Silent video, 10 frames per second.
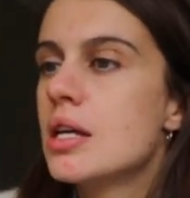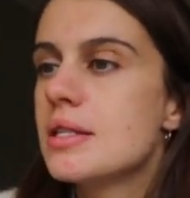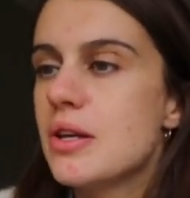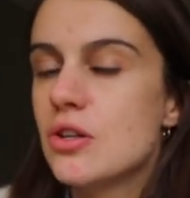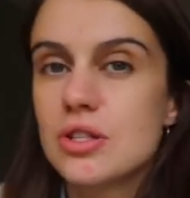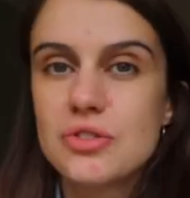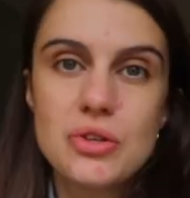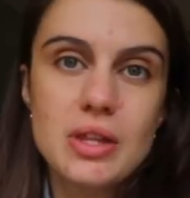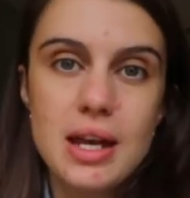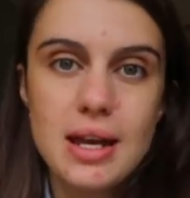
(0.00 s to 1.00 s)
So just
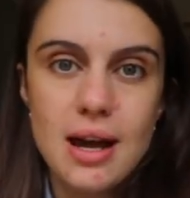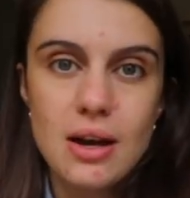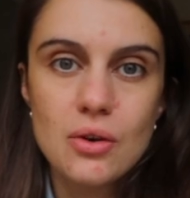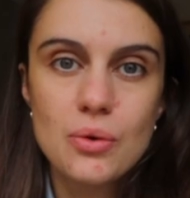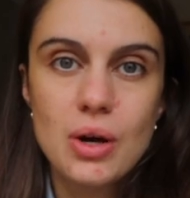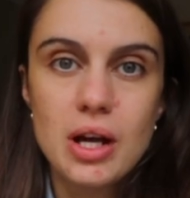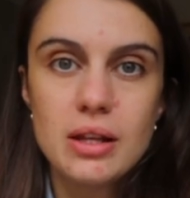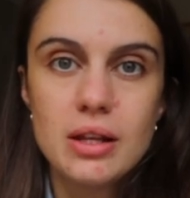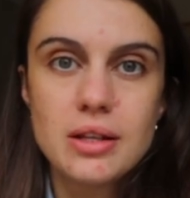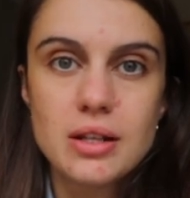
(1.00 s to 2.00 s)
doing that now
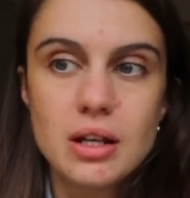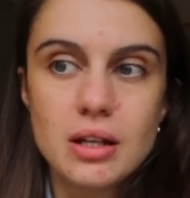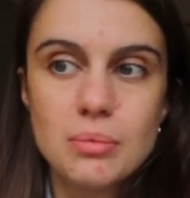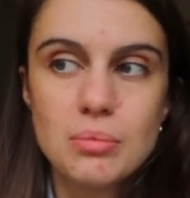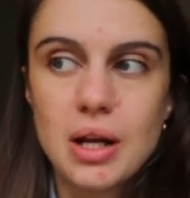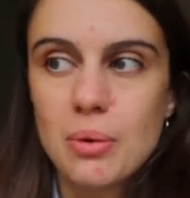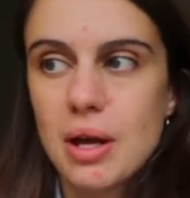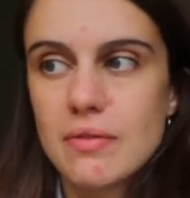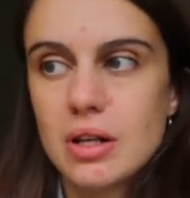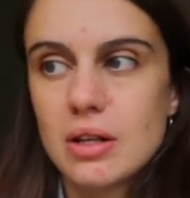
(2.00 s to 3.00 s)
and um, now we
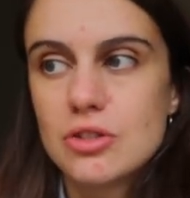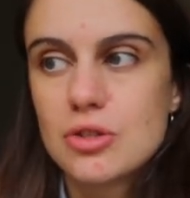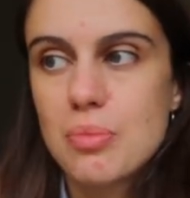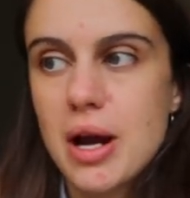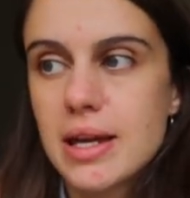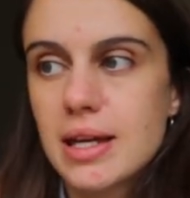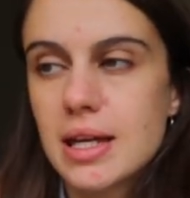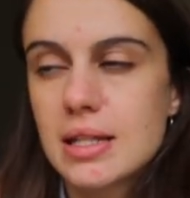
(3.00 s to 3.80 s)
have a lunch break.